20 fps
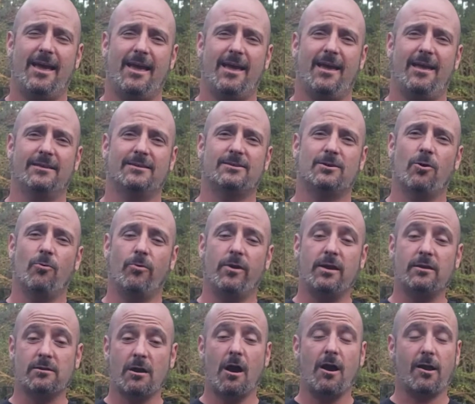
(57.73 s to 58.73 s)
And so we
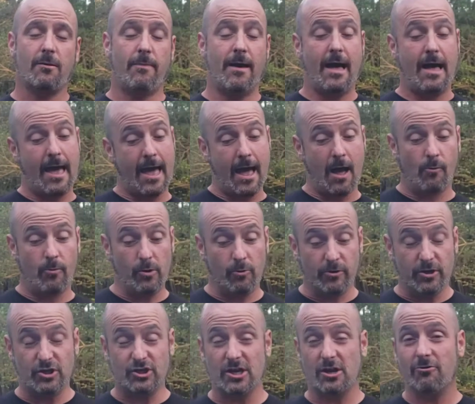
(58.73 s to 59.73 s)
talk about how we
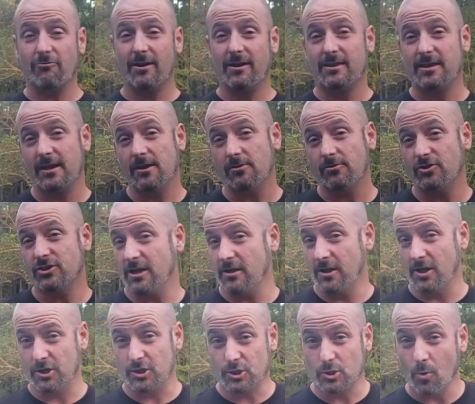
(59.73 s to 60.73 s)
regenerate the energy in
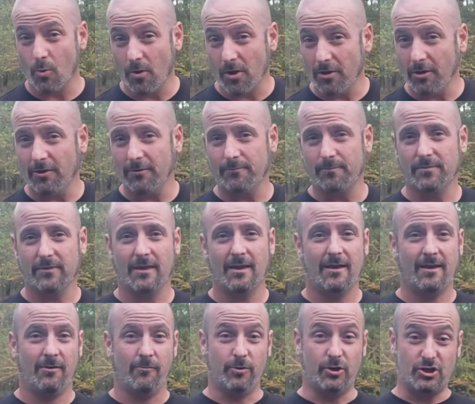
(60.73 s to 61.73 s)
a soil,
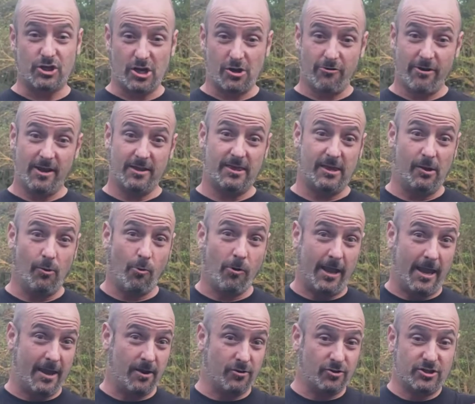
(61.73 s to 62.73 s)
regenerate the
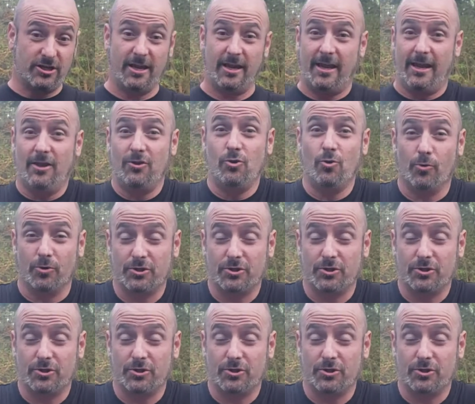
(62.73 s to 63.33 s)
energy in your